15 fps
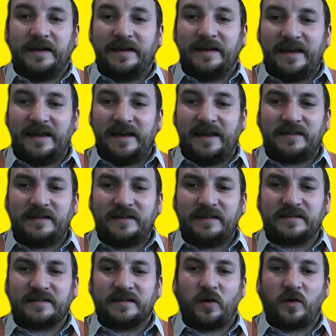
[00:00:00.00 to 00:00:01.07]
It
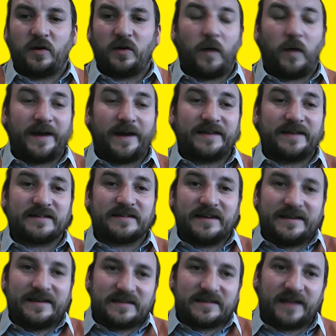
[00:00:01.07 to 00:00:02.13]
is quite
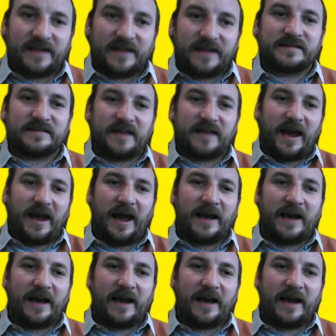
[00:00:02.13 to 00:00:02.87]
an intense